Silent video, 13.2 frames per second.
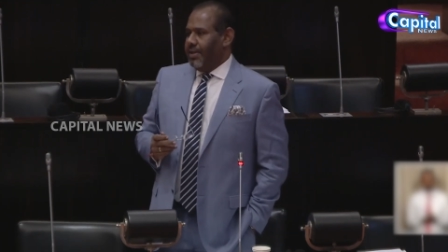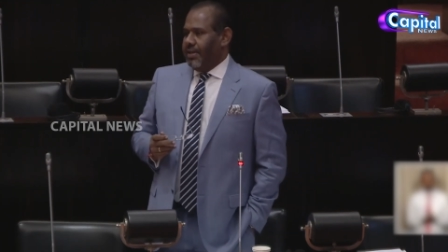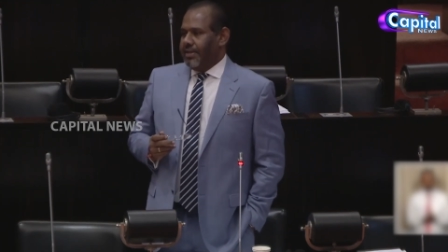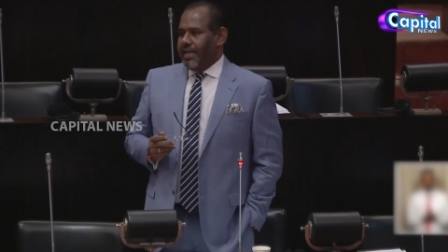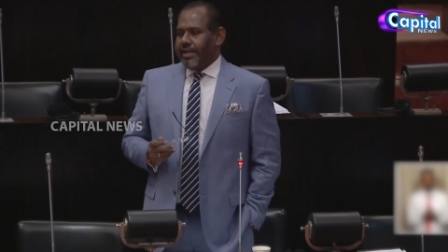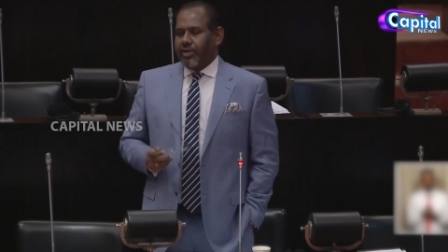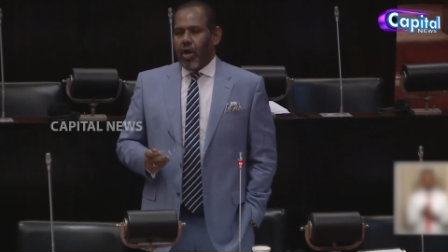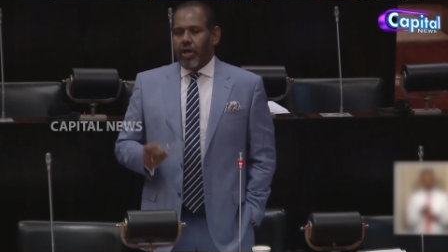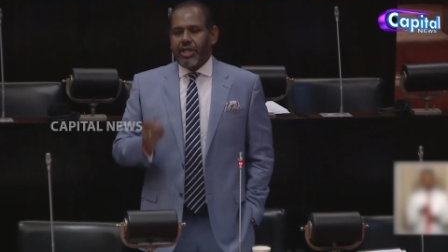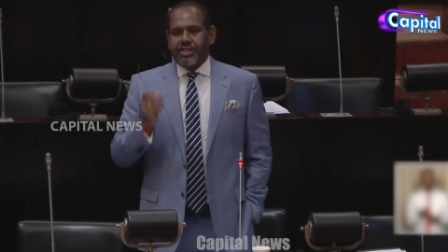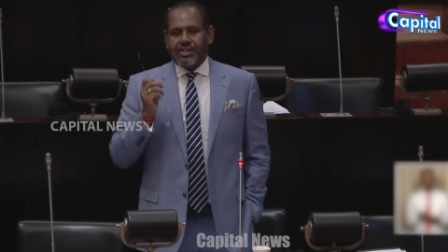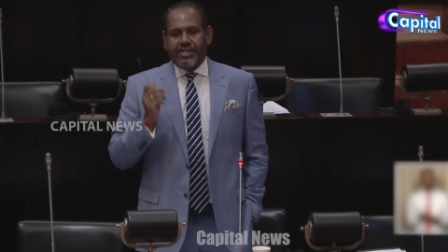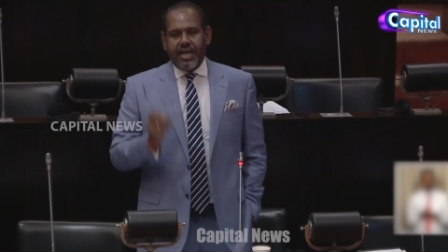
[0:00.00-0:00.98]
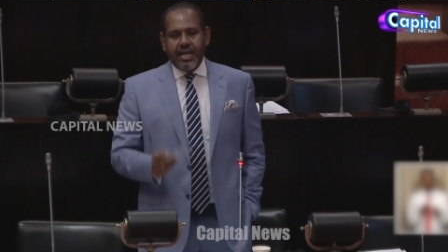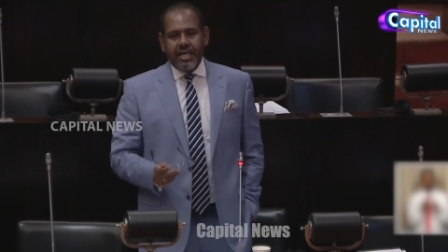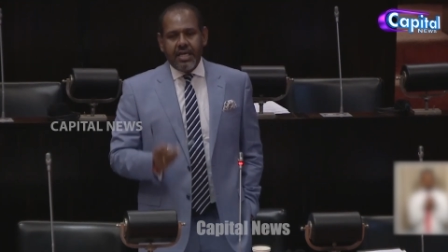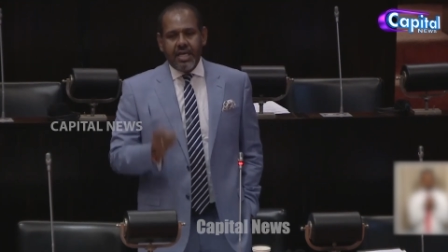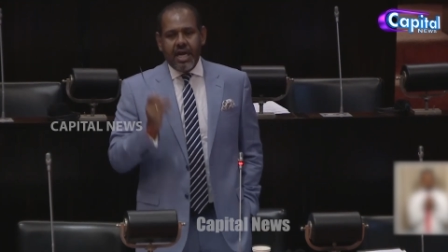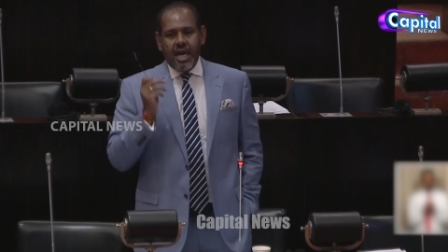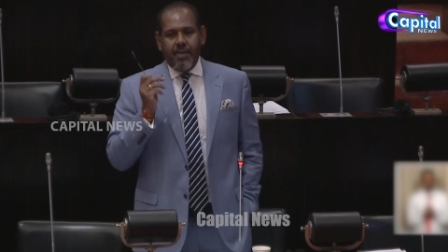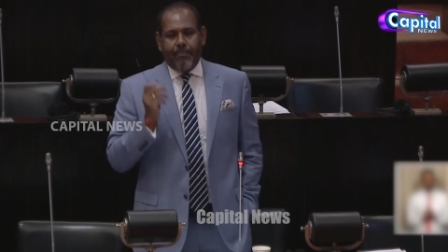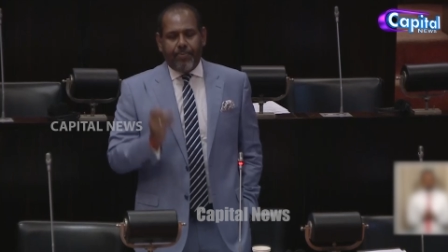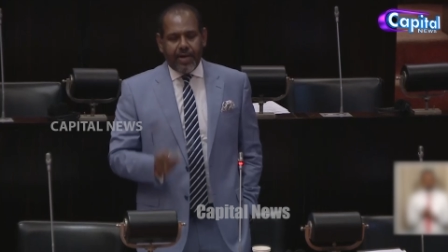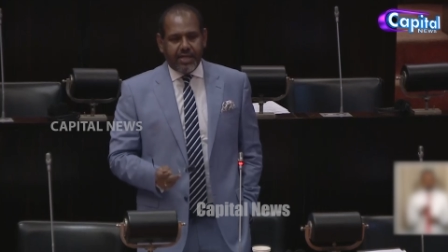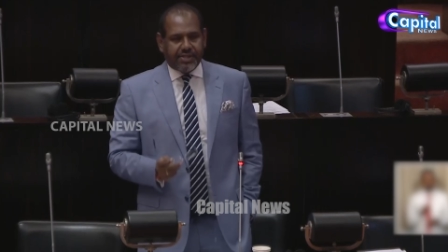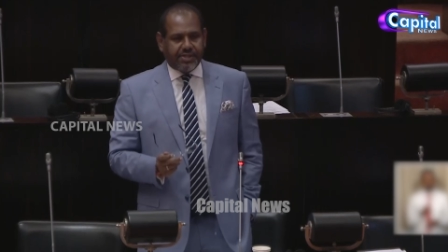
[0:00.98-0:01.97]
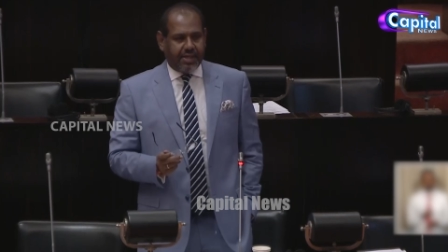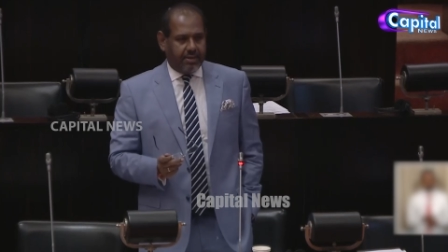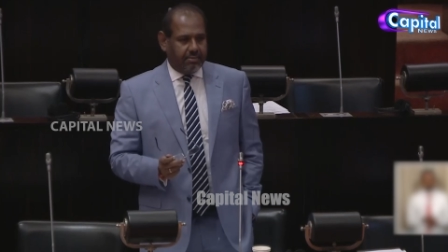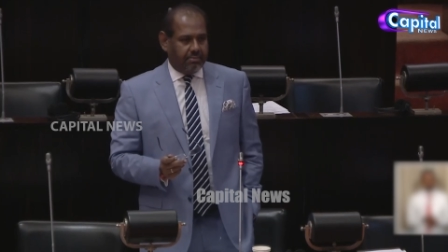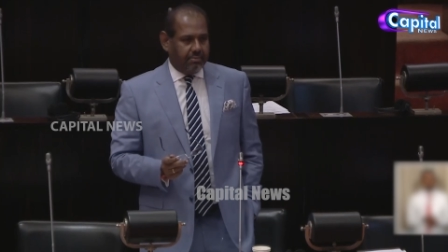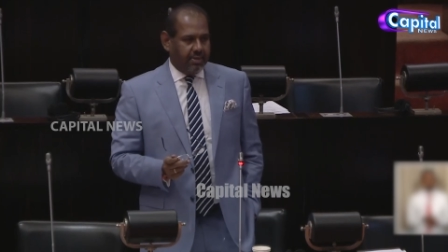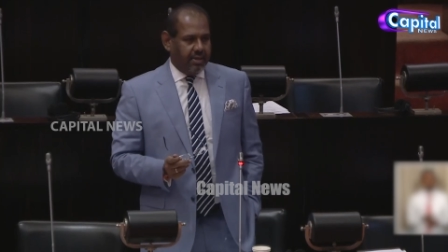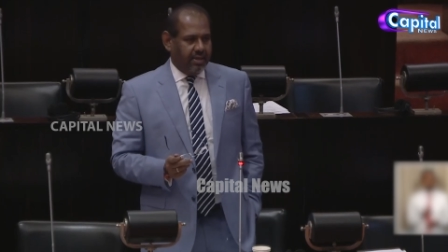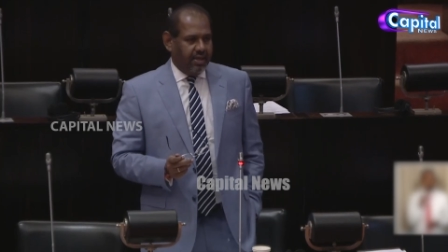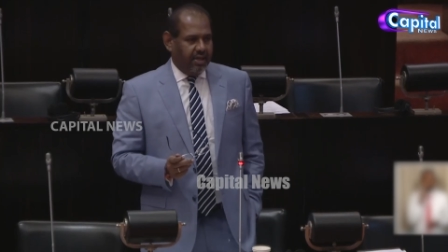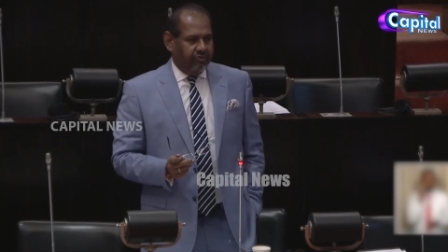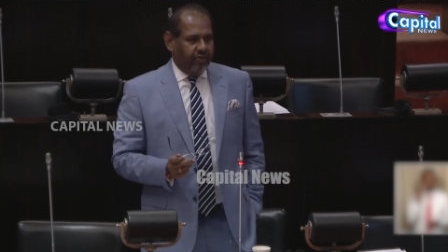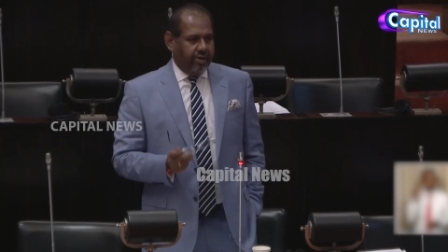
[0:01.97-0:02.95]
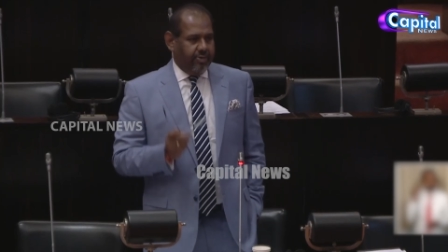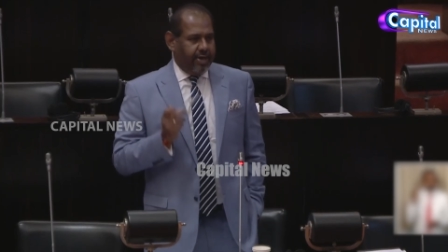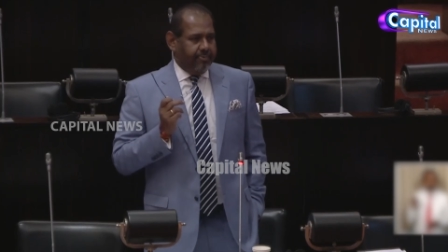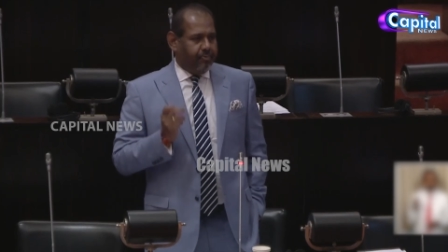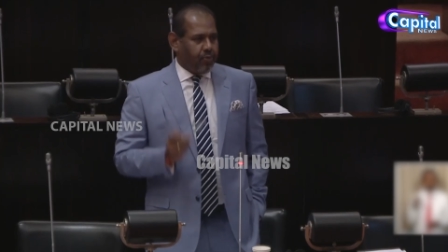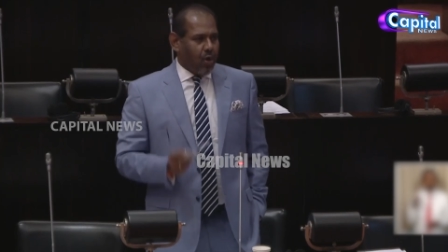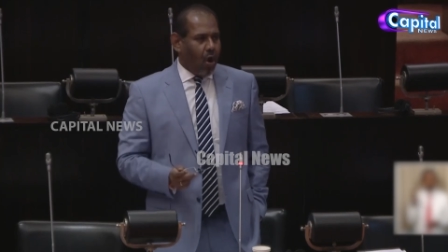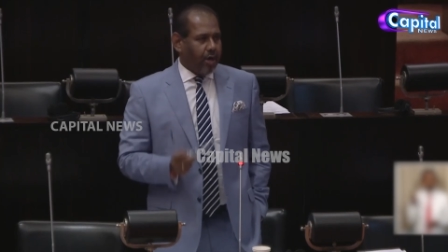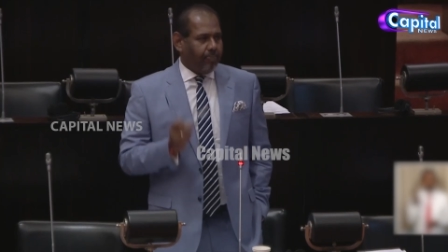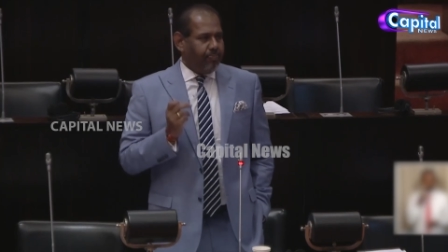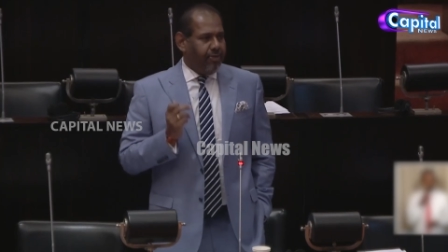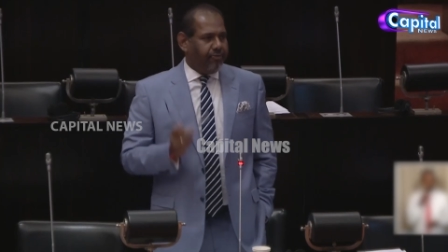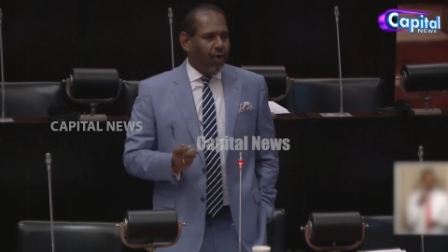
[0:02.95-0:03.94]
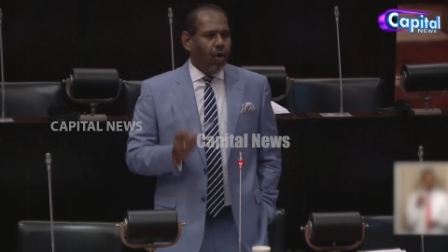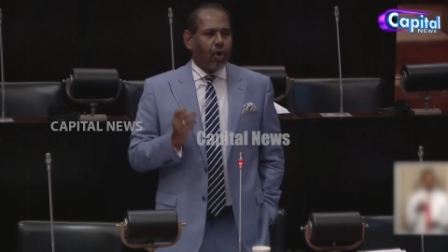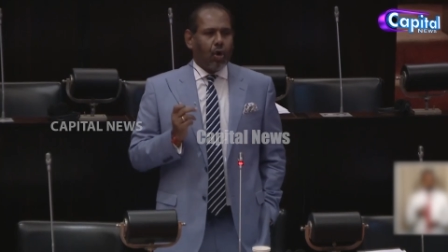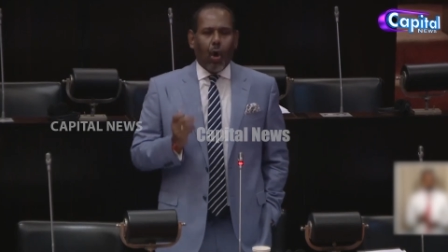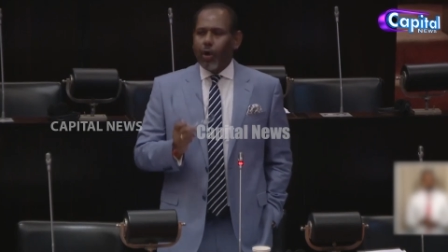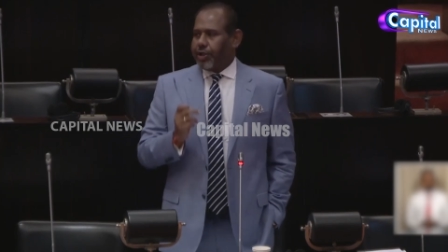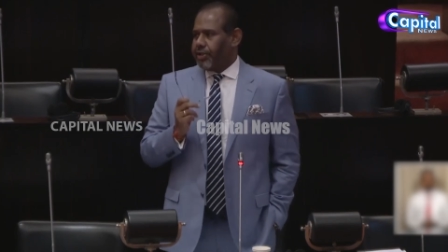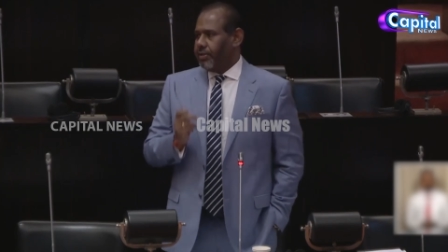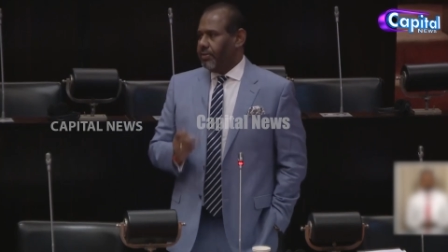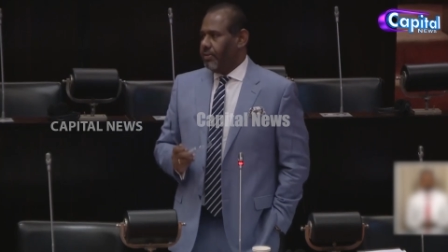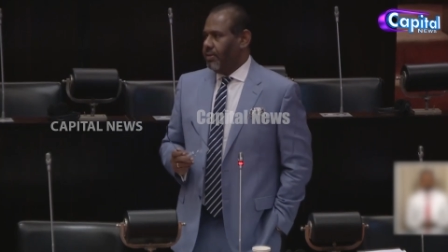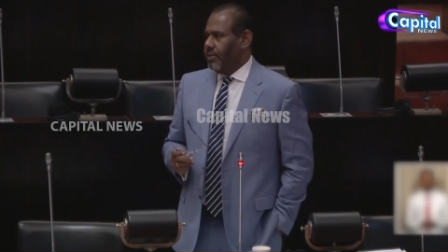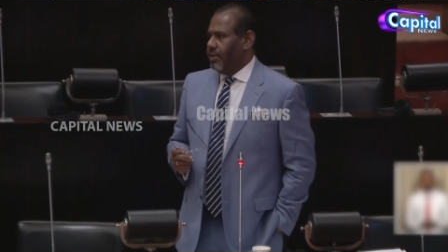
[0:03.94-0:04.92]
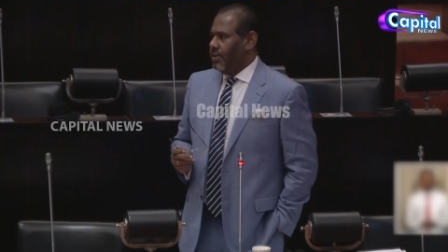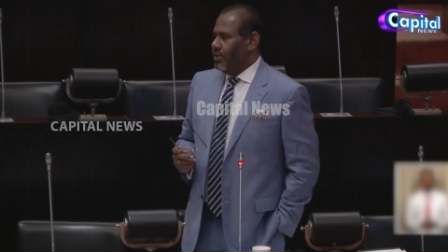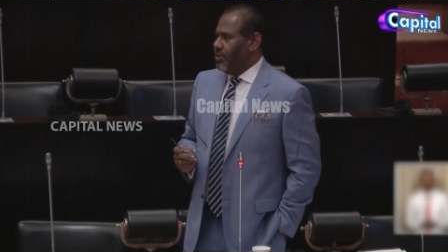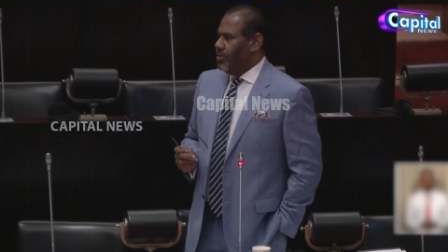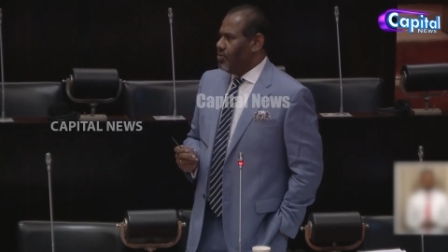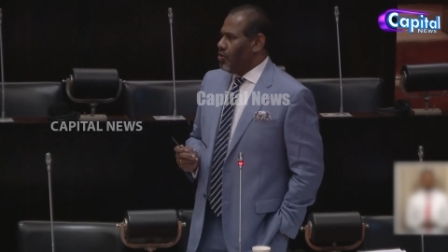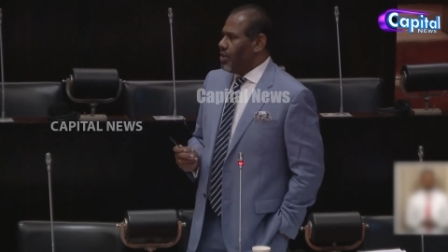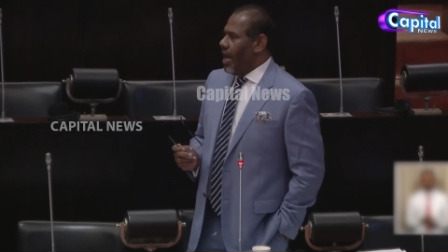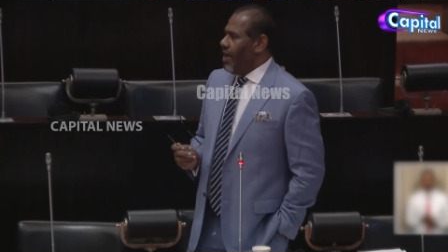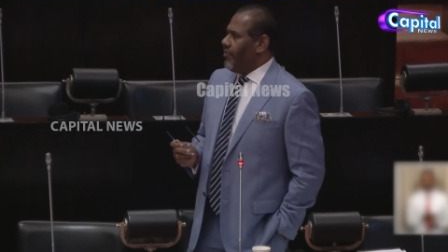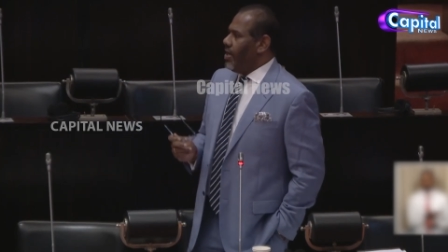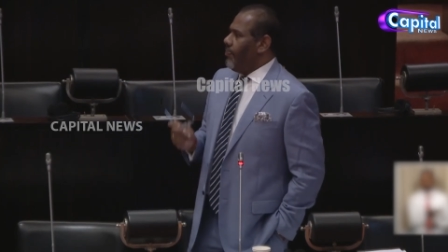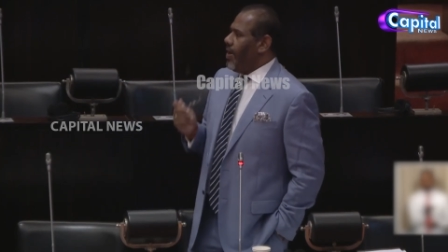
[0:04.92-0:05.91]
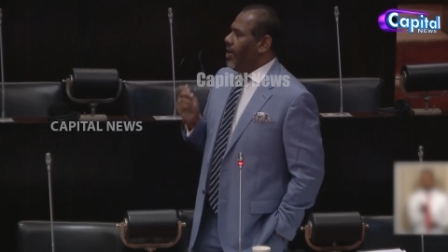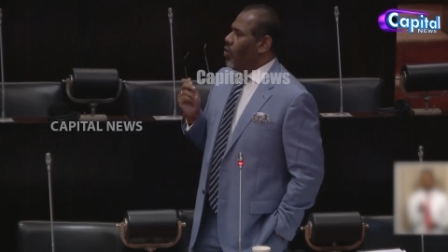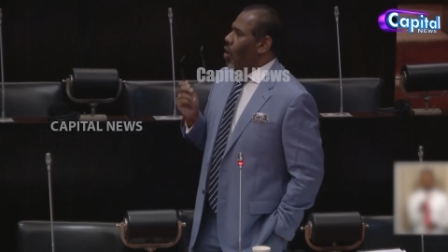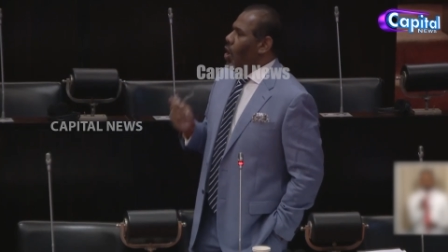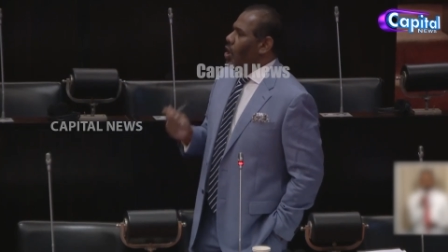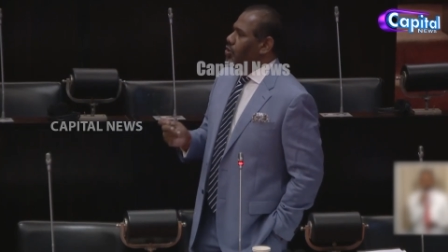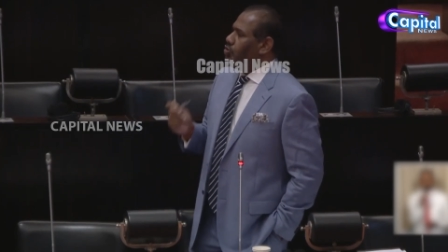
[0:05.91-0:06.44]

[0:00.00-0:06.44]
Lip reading: that not a single person will be brought before court. So there will be no